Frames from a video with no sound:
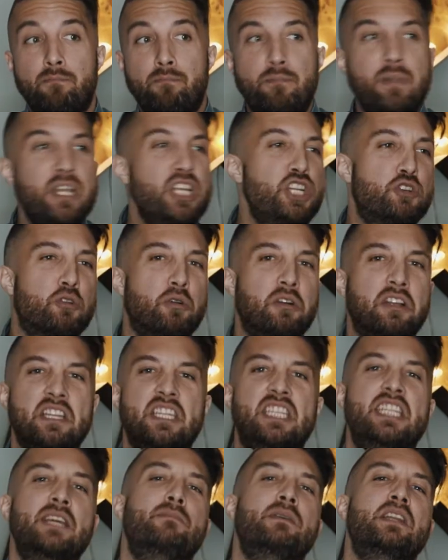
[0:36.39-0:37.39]
be sure to
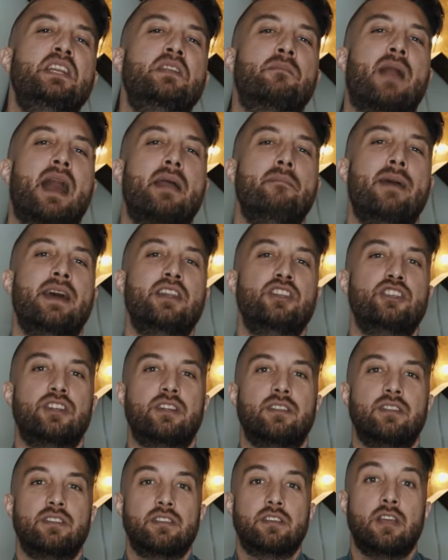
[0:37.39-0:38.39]
dip into my
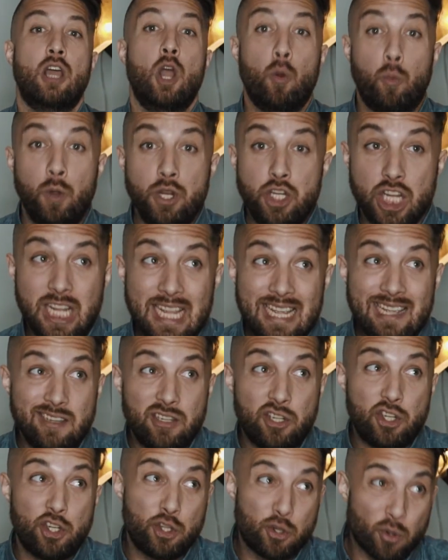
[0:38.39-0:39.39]
mentions, which is
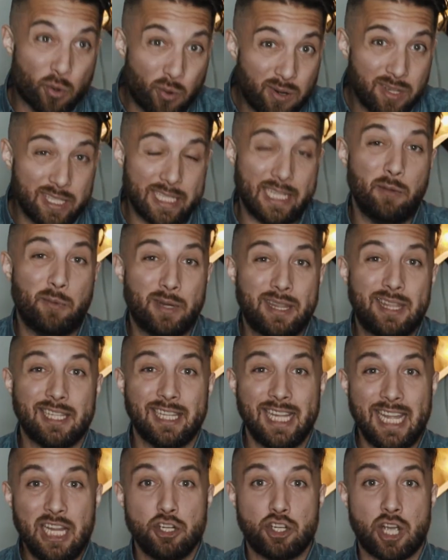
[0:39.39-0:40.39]
surely what the
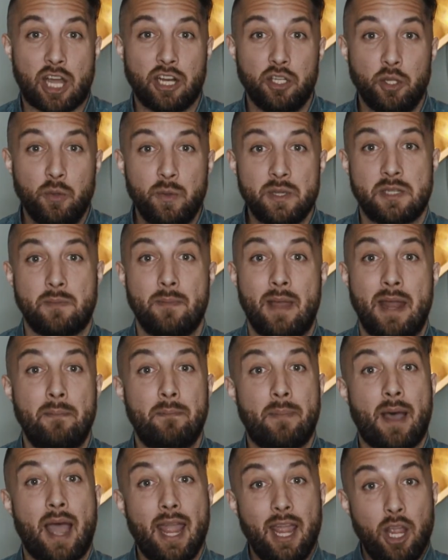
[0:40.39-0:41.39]
late John Lewis meant
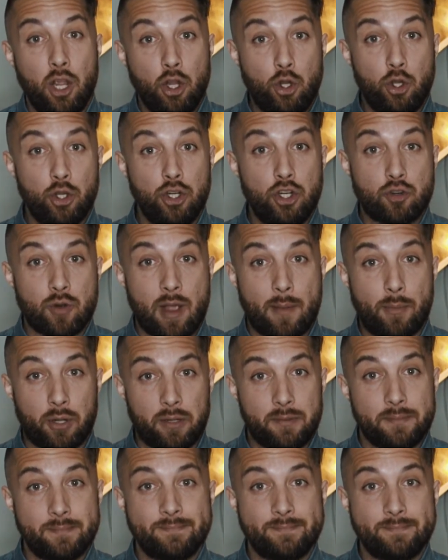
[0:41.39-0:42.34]
by good trouble.